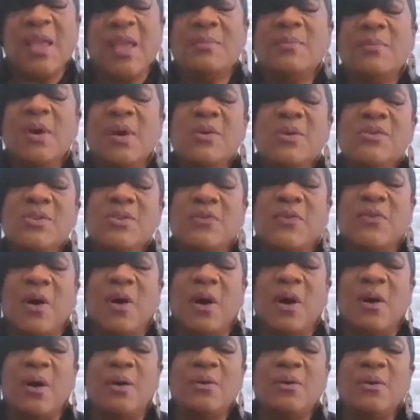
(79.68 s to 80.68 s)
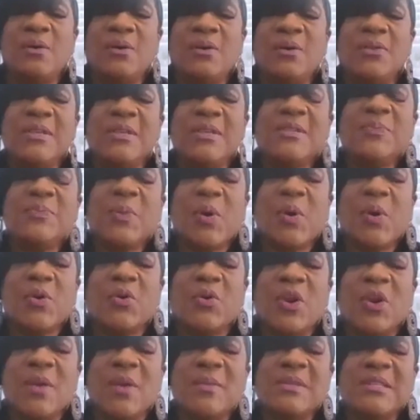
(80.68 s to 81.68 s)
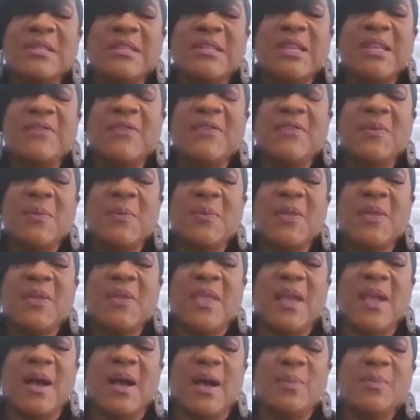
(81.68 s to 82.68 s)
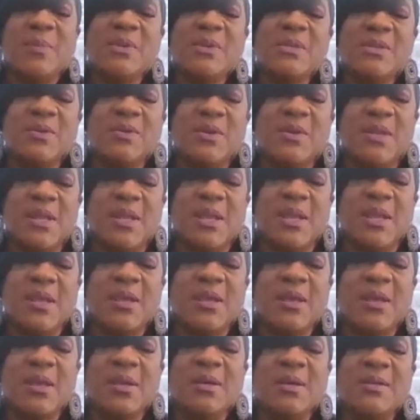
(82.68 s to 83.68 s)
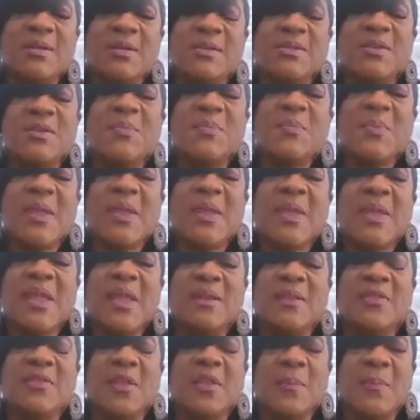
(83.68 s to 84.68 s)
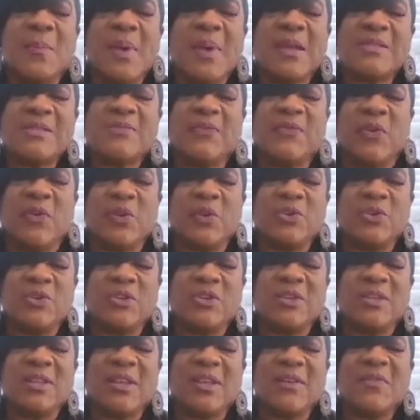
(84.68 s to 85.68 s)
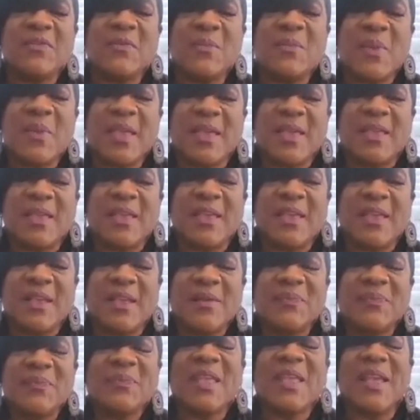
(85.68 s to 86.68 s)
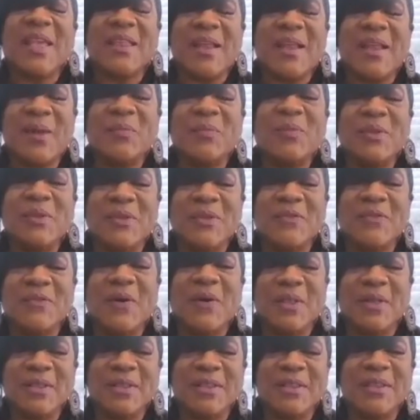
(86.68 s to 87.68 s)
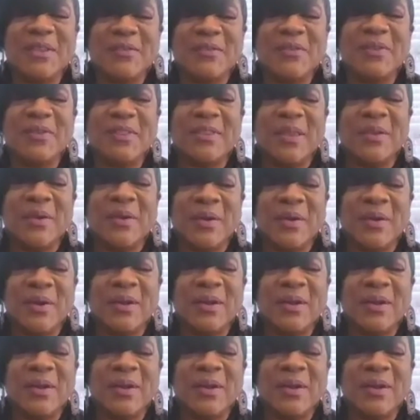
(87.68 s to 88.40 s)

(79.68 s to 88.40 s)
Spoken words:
And most of all, this program has given me the opportunity to meet the best version of me. And I'm really falling in love with that